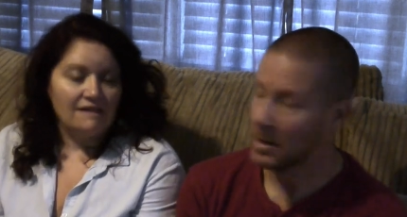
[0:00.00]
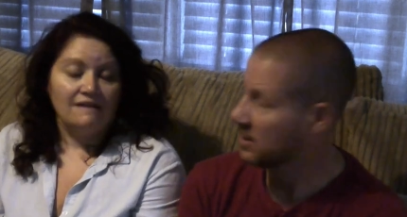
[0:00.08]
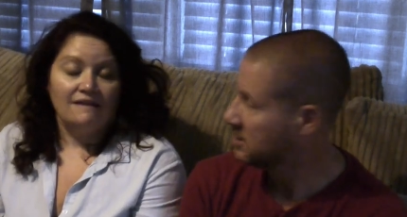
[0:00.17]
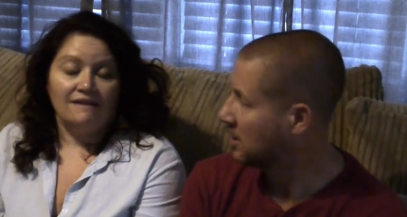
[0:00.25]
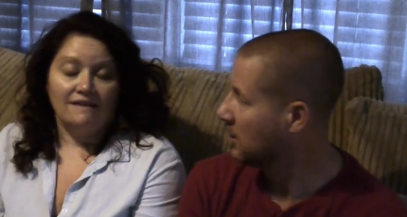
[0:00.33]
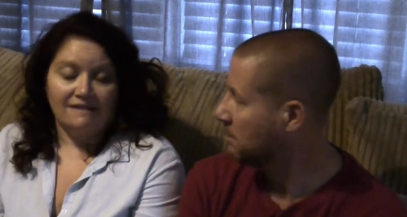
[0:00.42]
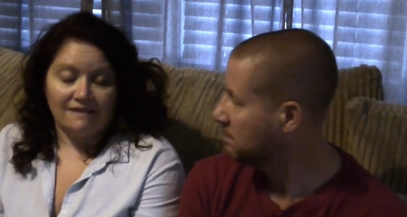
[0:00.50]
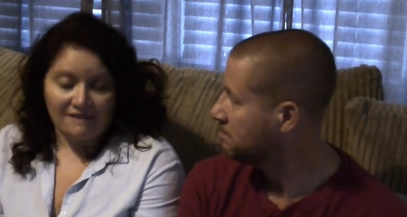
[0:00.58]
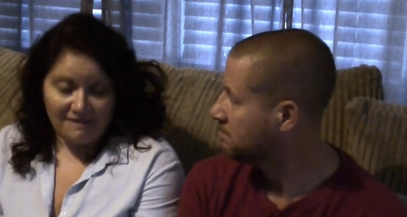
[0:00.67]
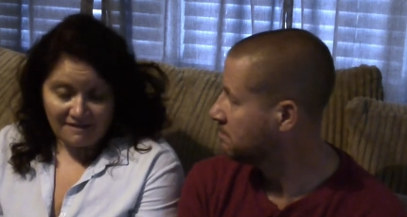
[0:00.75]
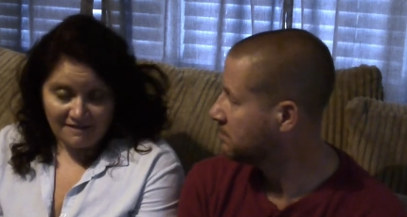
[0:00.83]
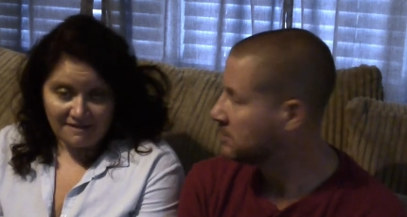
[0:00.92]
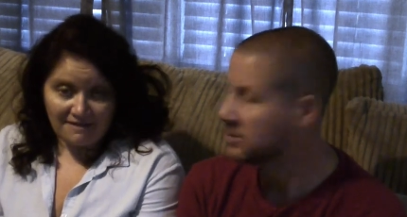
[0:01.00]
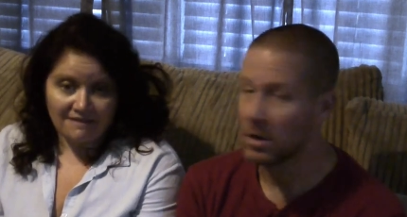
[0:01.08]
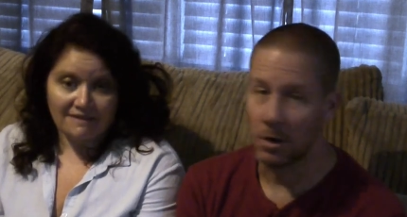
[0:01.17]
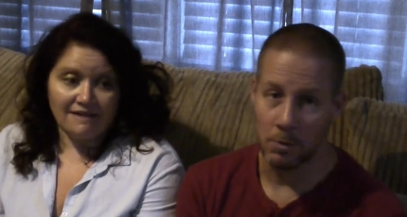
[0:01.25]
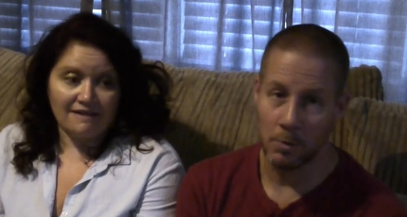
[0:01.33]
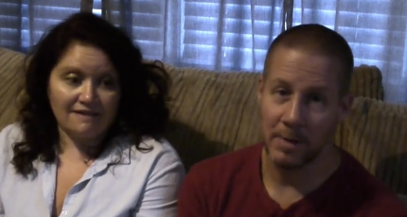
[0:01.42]
Speaker 1: So it is.
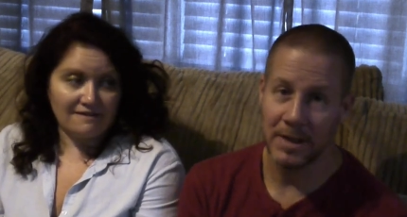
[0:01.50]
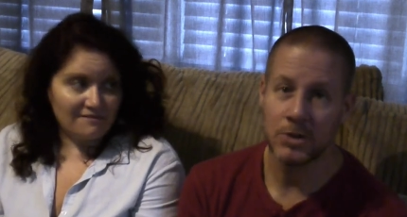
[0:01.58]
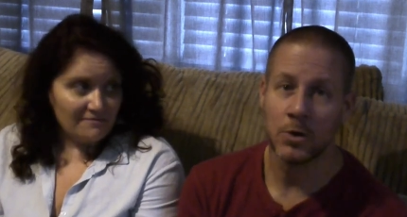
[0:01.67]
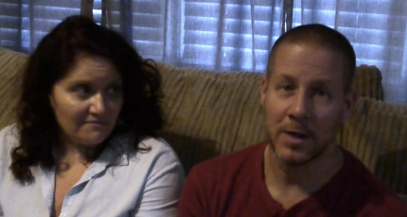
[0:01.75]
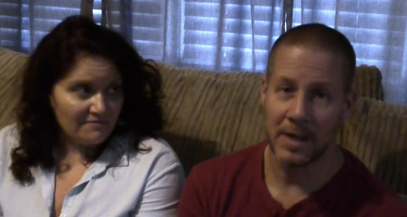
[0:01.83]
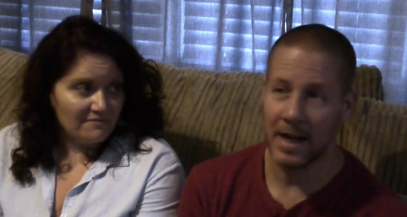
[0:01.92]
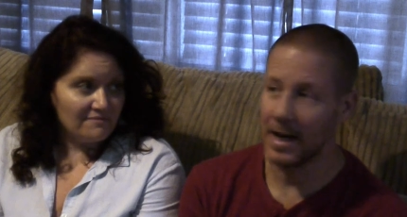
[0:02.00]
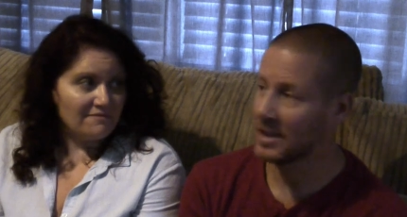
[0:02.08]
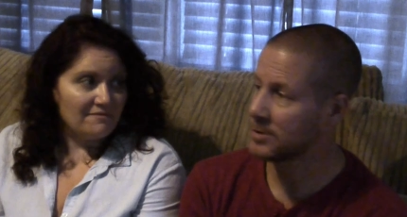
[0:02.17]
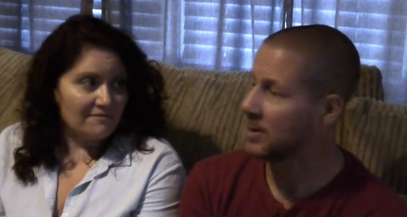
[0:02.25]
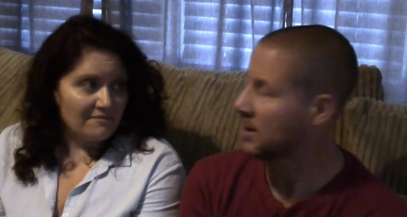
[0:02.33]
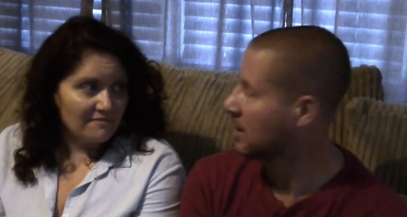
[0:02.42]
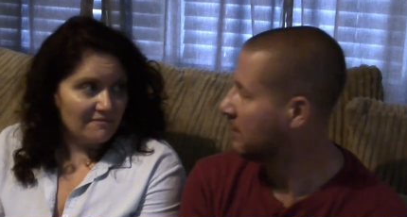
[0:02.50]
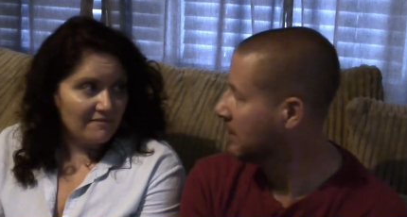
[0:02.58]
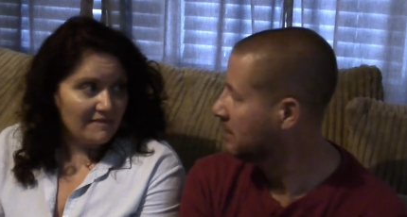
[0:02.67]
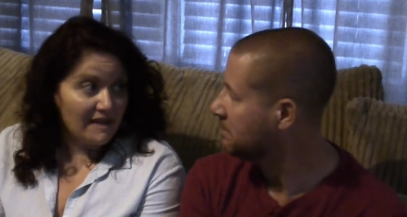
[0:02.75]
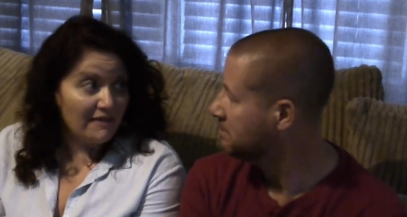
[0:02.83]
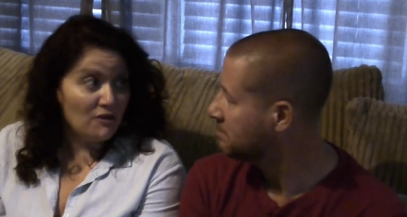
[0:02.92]
So we enjoy that aspect of
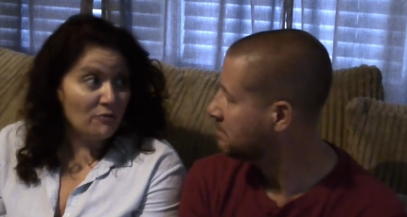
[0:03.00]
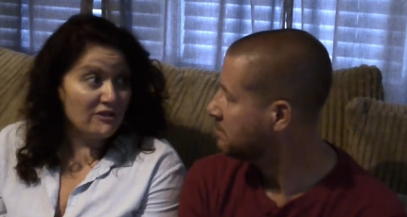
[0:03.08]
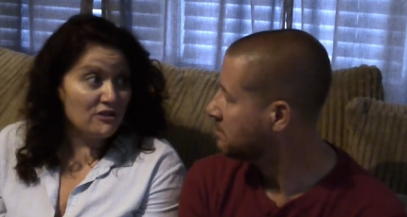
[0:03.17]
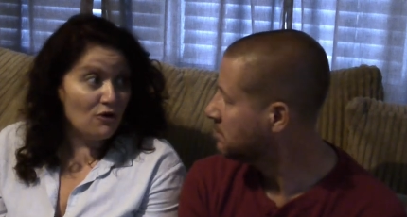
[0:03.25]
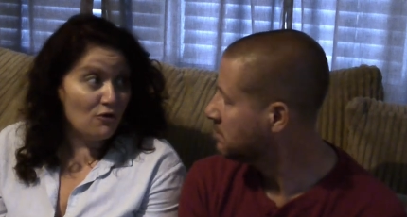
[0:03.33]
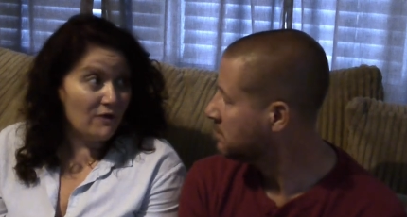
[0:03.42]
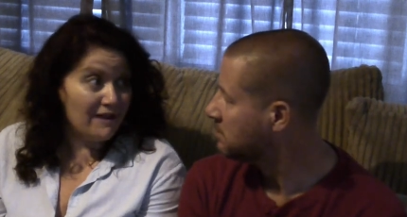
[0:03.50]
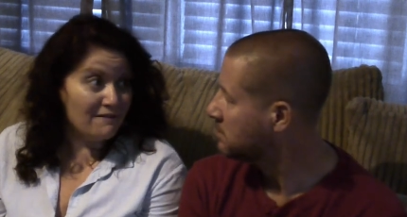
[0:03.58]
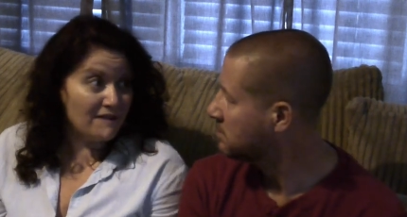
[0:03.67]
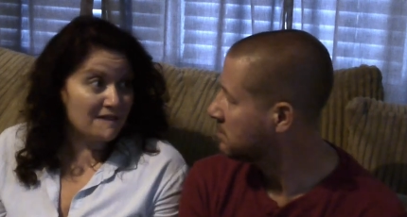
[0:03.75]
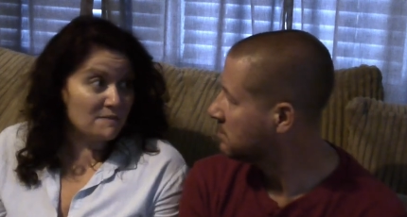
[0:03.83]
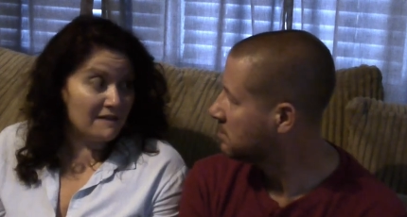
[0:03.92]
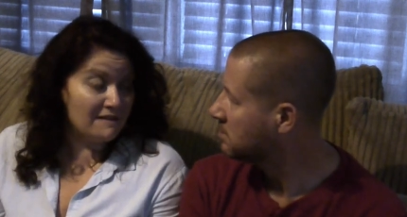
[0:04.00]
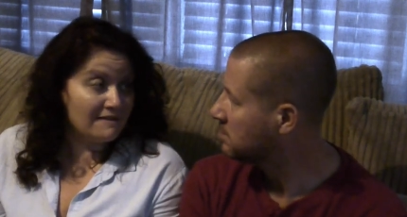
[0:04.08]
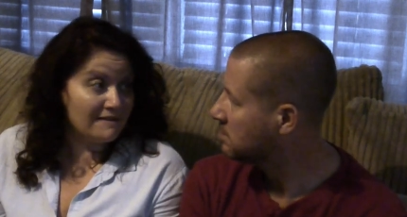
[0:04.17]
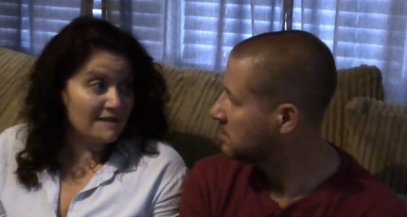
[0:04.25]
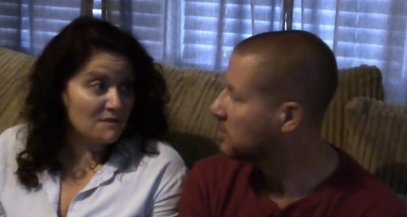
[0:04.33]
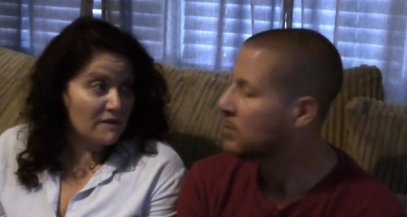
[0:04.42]
it.
Speaker 2: Yeah, and there'll be no
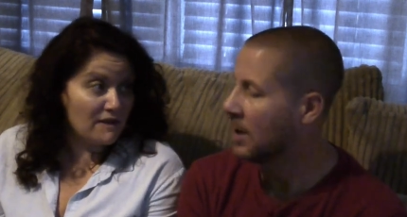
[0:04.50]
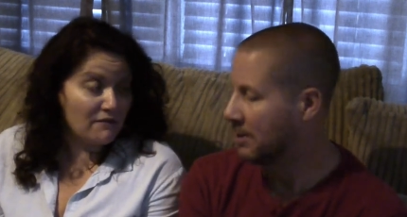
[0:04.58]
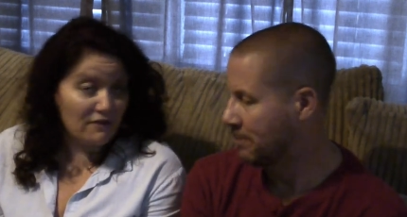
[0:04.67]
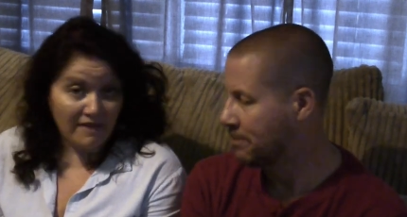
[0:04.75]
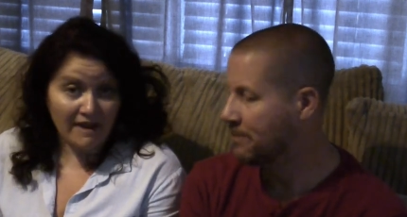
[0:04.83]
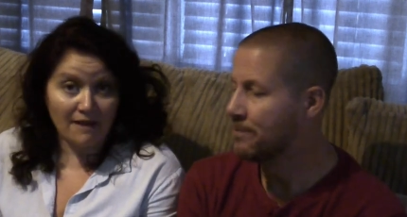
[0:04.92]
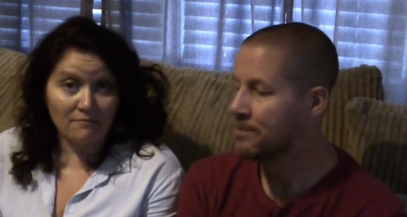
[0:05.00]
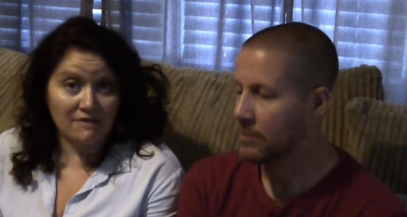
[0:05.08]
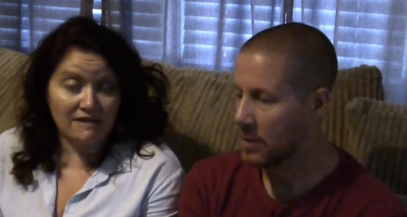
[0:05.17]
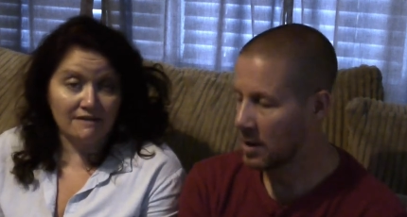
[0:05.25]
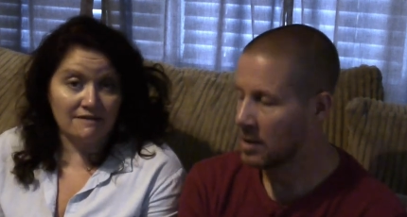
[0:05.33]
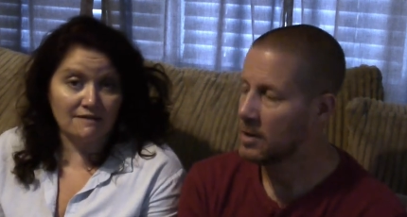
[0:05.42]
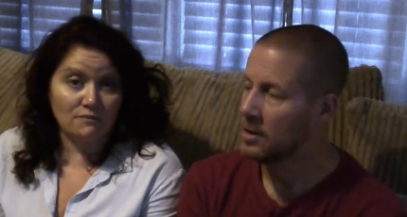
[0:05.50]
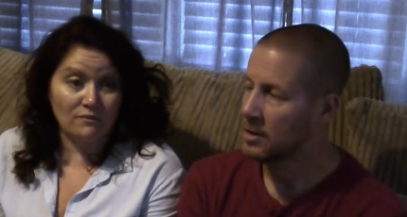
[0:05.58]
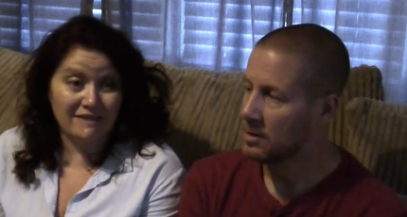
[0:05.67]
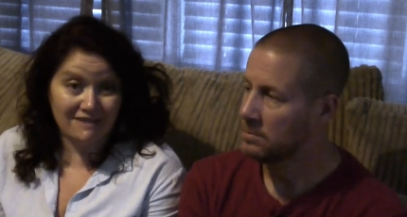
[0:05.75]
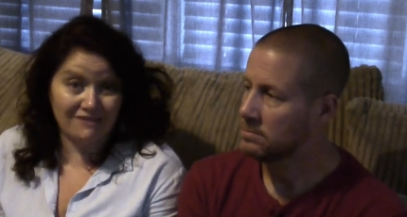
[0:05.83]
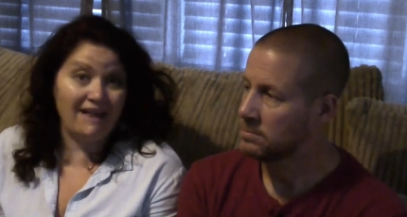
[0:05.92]
investment this week right. for that because
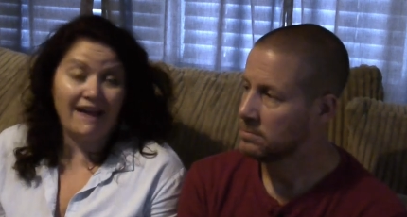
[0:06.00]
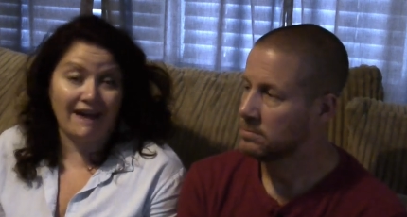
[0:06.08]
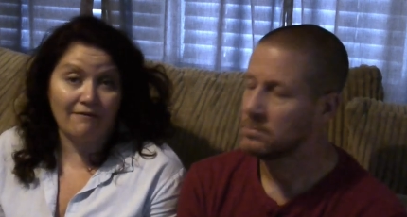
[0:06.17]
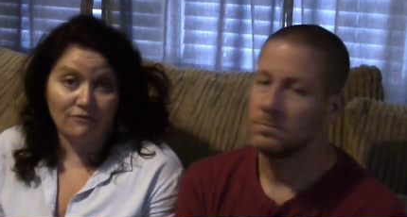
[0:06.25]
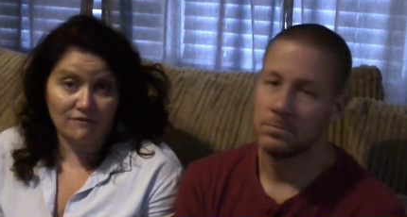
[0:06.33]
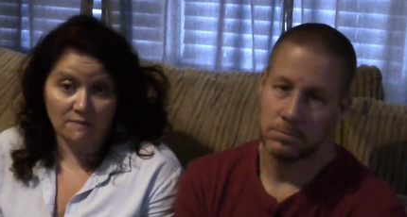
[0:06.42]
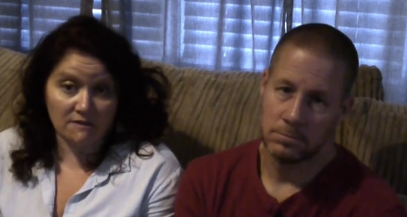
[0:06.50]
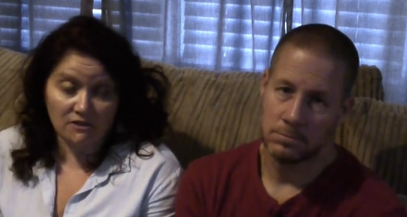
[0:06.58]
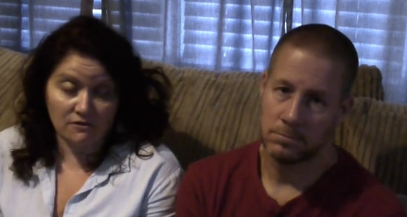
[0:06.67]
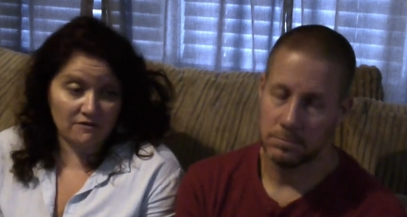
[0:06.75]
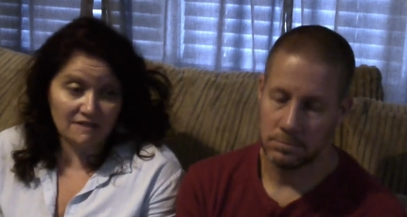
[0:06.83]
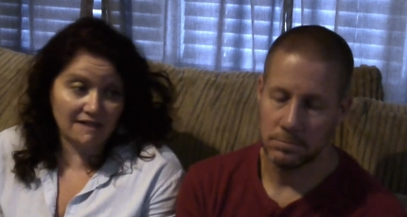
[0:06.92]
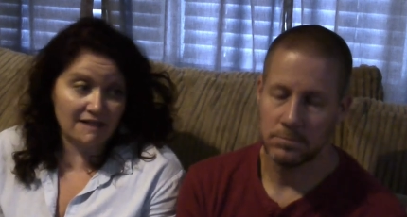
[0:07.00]
we still have those materials on